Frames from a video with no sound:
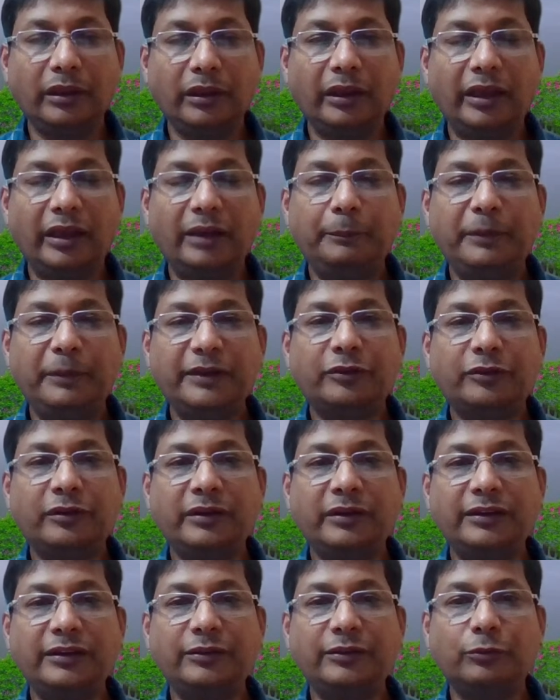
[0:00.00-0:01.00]
And based on
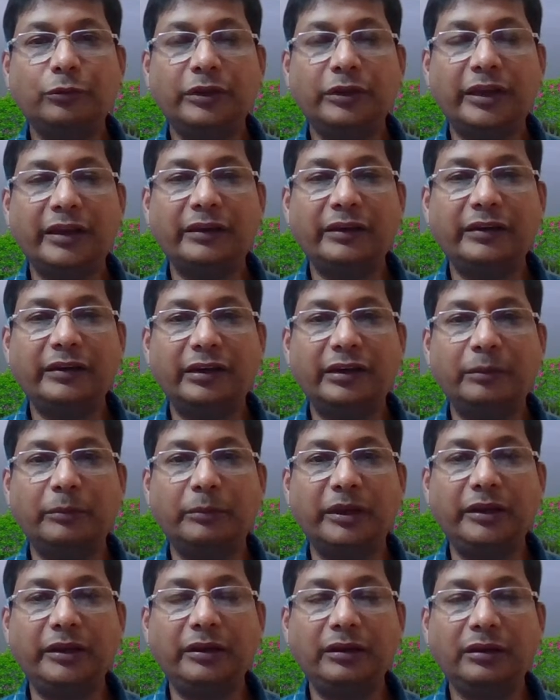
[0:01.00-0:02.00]
this, we can
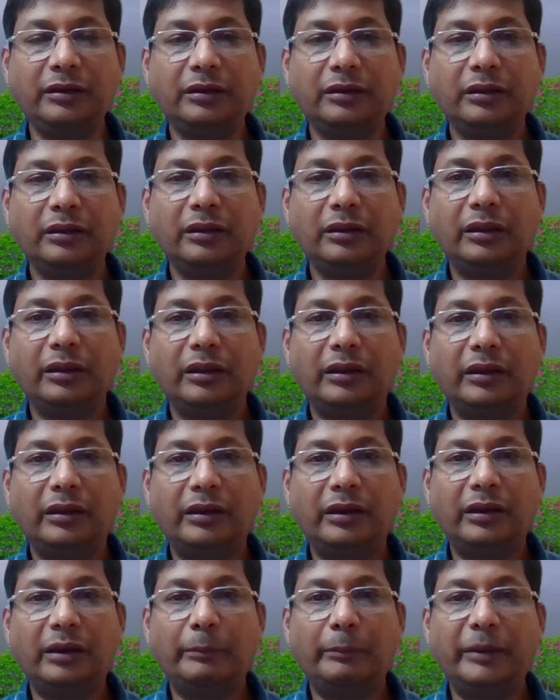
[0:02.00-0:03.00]
determine
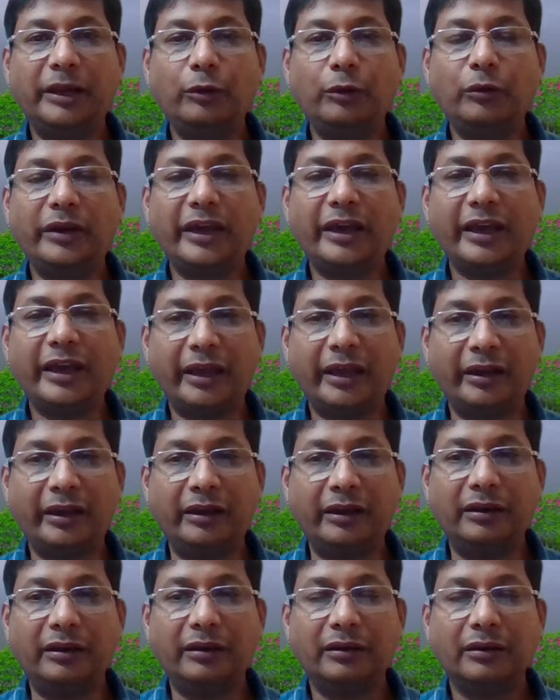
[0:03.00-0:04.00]
the value Kn.
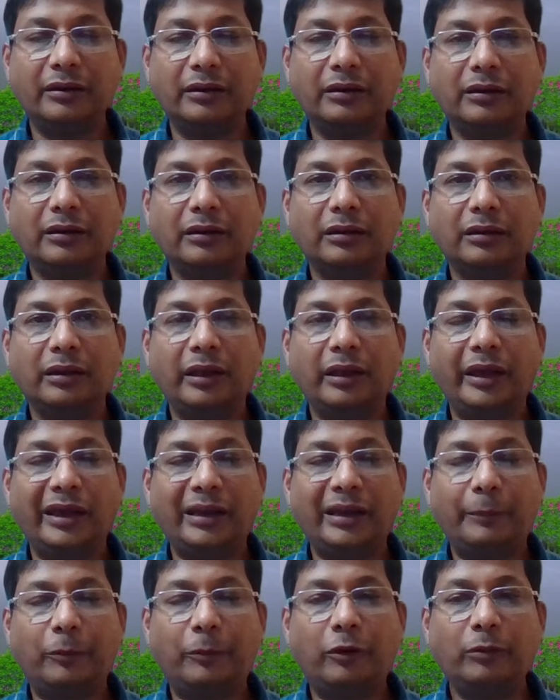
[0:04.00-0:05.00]
And
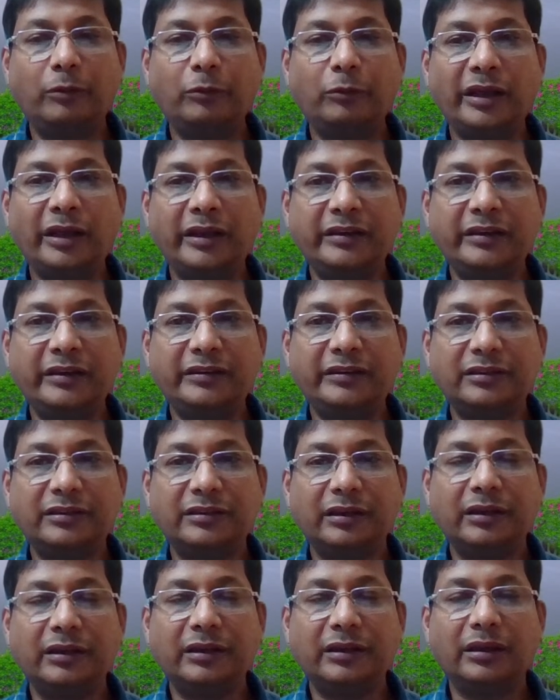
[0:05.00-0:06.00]
the formula is
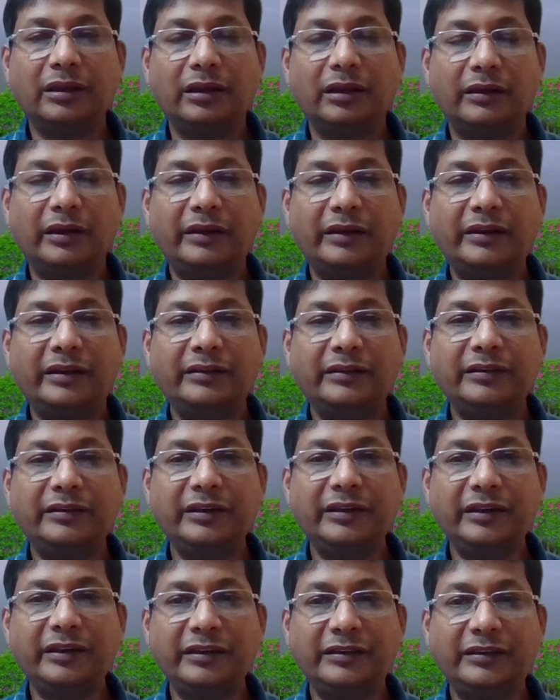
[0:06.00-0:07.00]
the
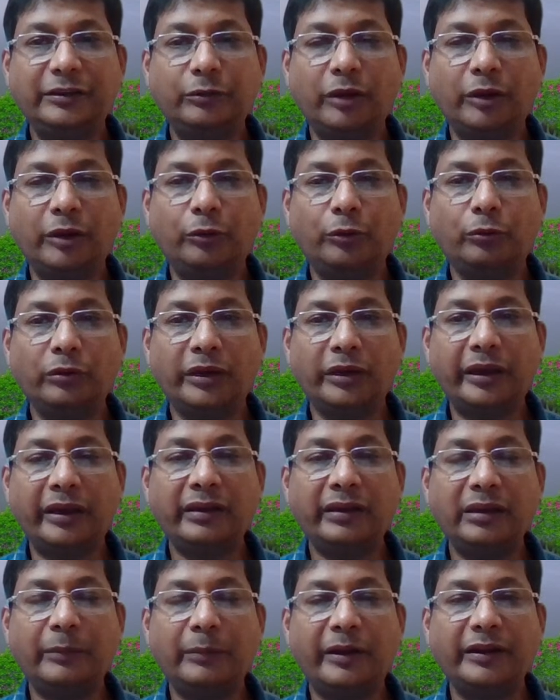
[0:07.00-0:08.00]
density is equal to
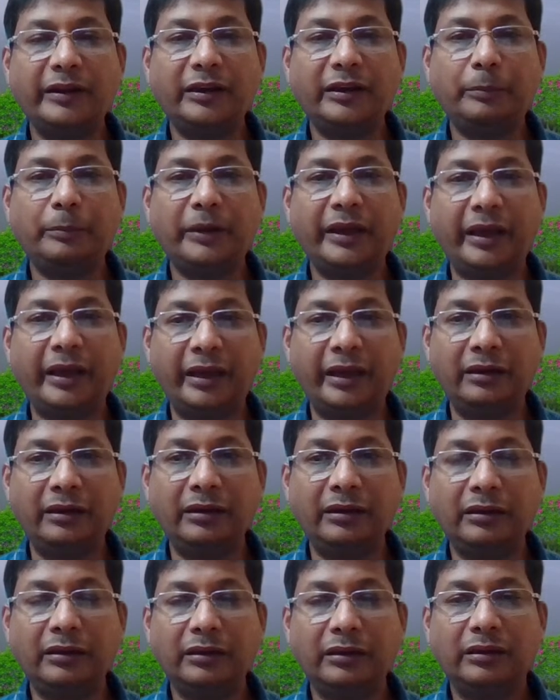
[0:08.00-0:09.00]
Kn divided by N
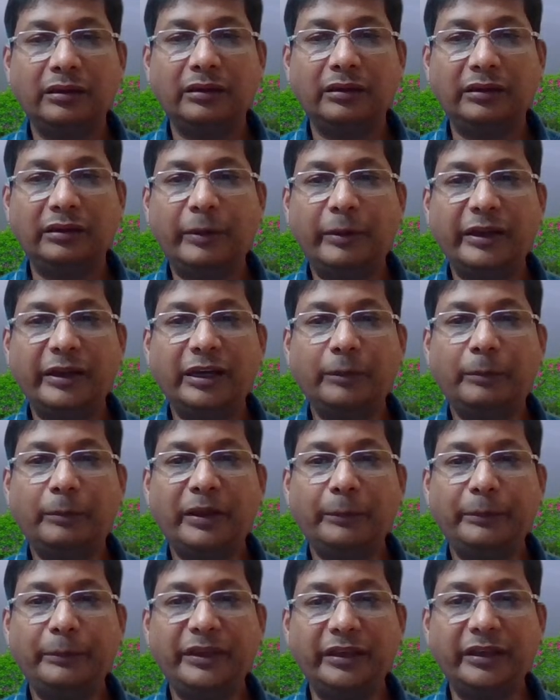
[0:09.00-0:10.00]
divided by
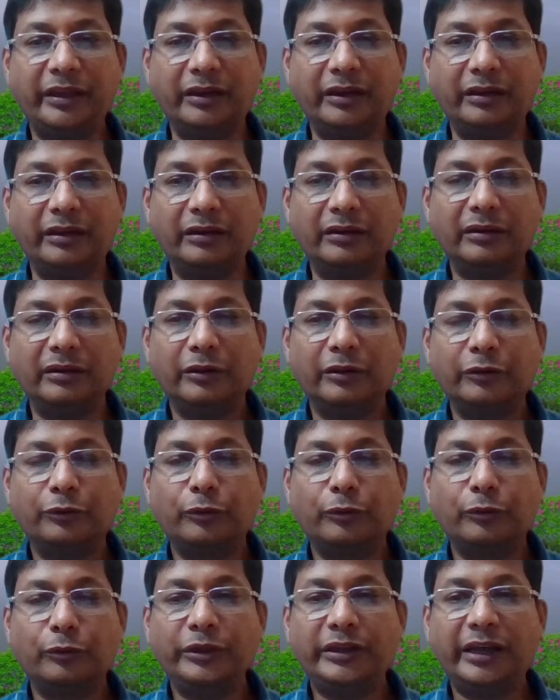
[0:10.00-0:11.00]
Vn.
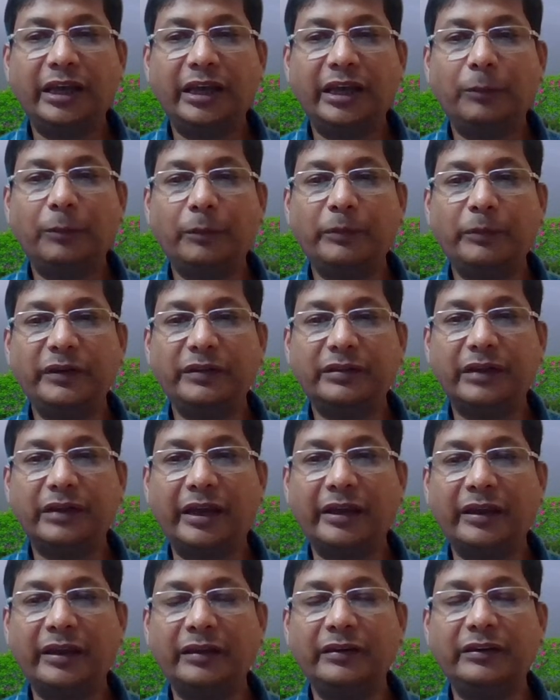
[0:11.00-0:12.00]
So with the help of this,
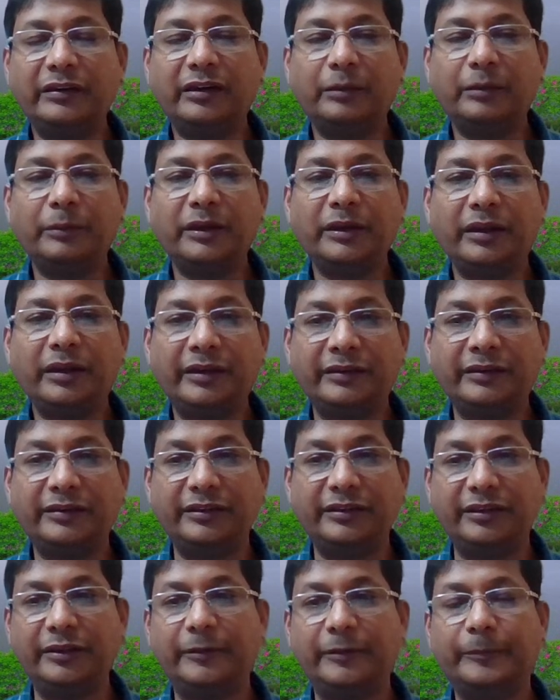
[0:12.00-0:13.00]
I can determine the
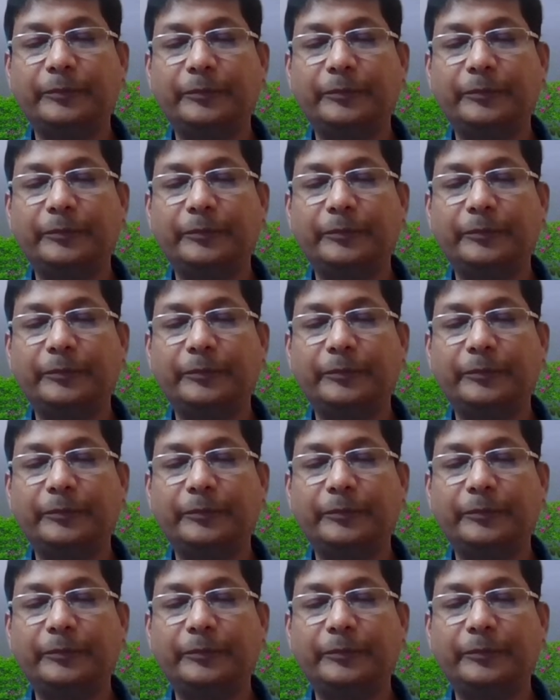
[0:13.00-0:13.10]
density.